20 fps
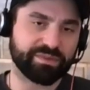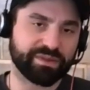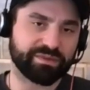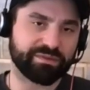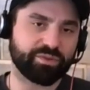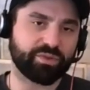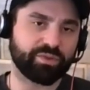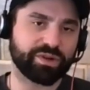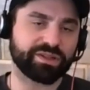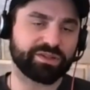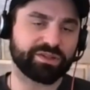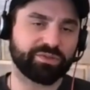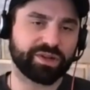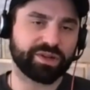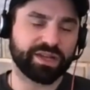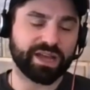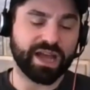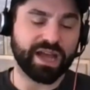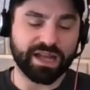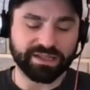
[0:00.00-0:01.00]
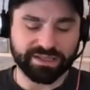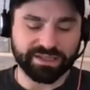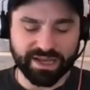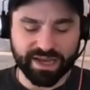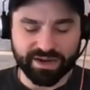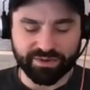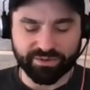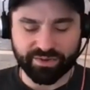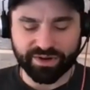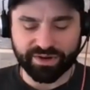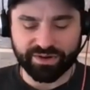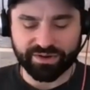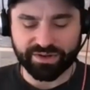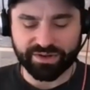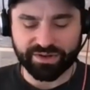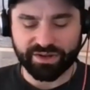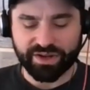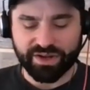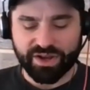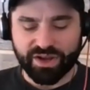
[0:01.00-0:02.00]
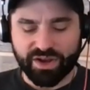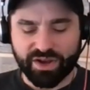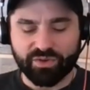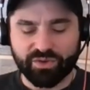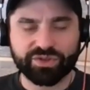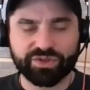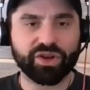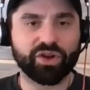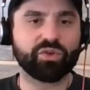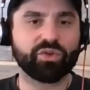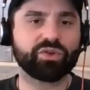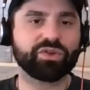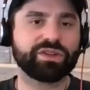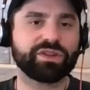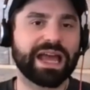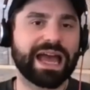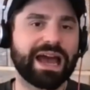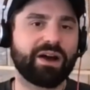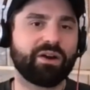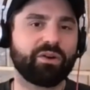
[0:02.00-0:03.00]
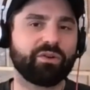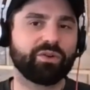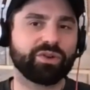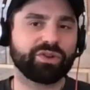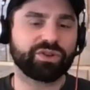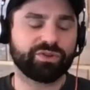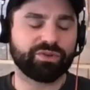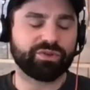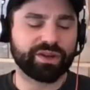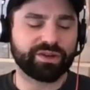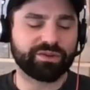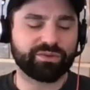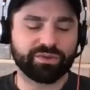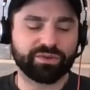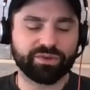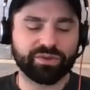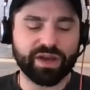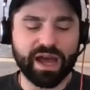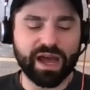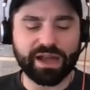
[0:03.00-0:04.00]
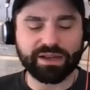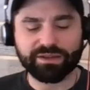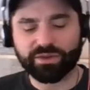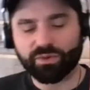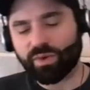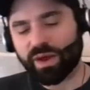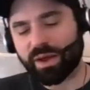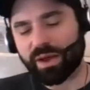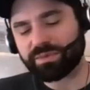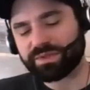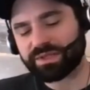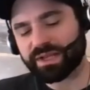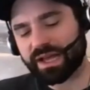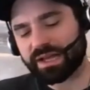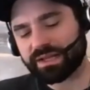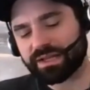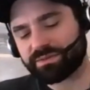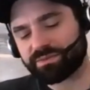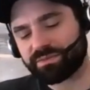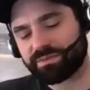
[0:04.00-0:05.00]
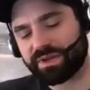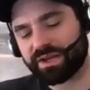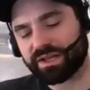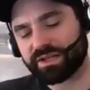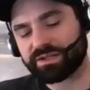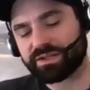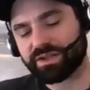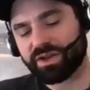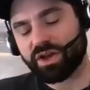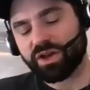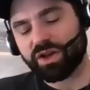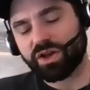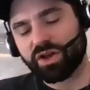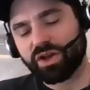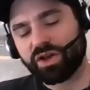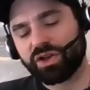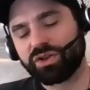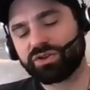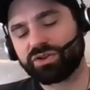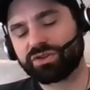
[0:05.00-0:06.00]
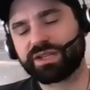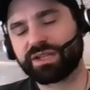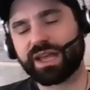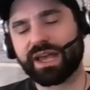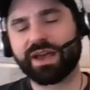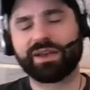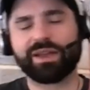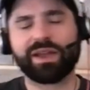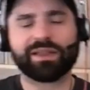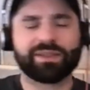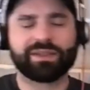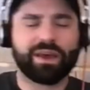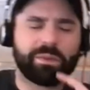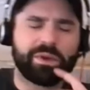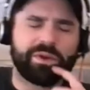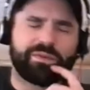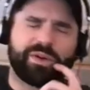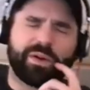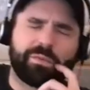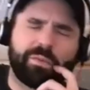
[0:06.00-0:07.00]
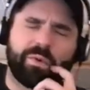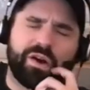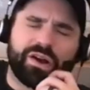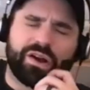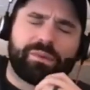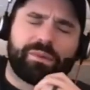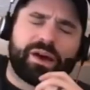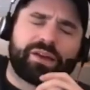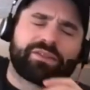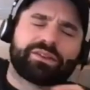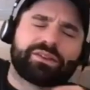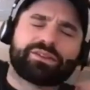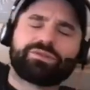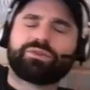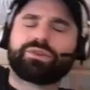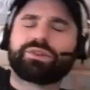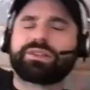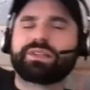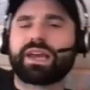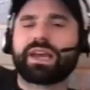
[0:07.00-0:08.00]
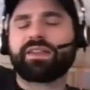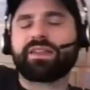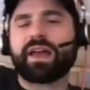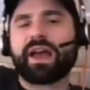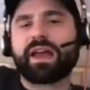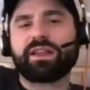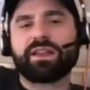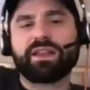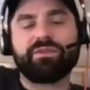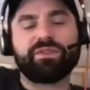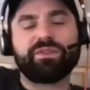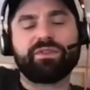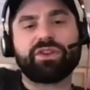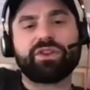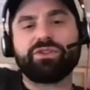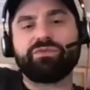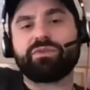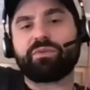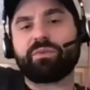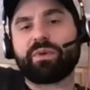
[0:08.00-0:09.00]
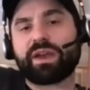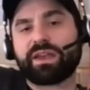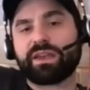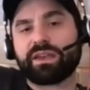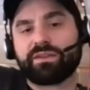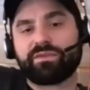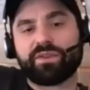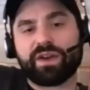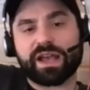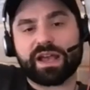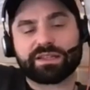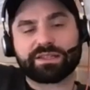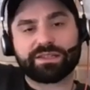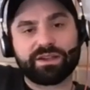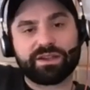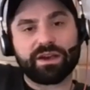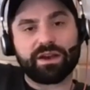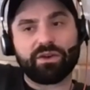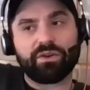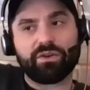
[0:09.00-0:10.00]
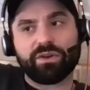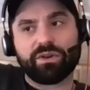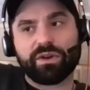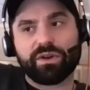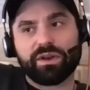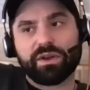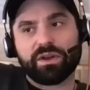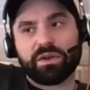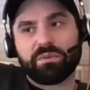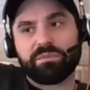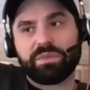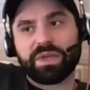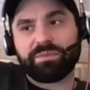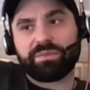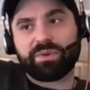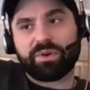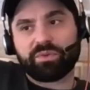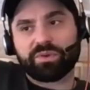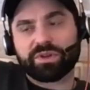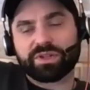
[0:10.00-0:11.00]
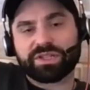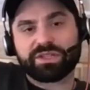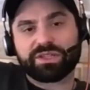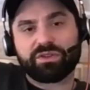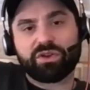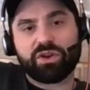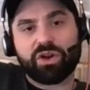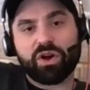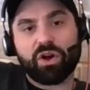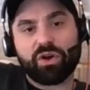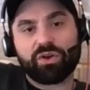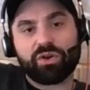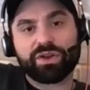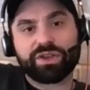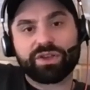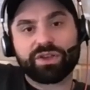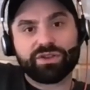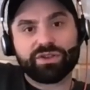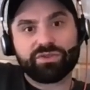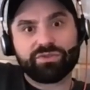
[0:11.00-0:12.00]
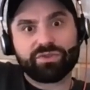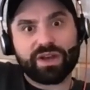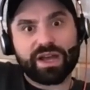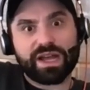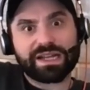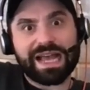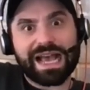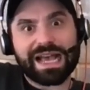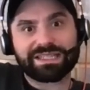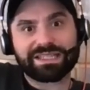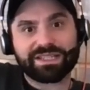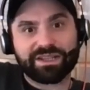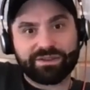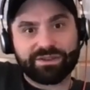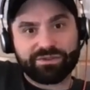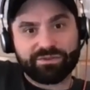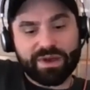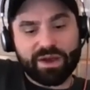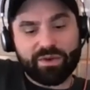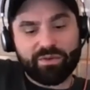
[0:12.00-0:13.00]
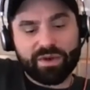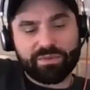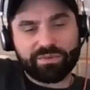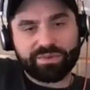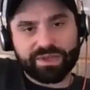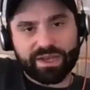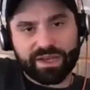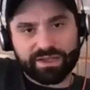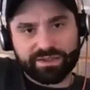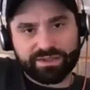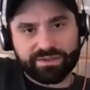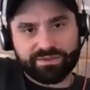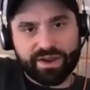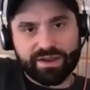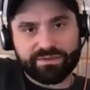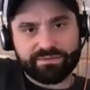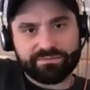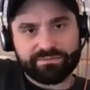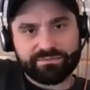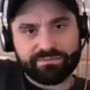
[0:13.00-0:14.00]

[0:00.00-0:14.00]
2020 hindsight where so now you're in you got into websites because you're saying and tell me if i'm wrong about this you were saying that even though you were ranking for seo people were still calling you and asking you about websites right yeah.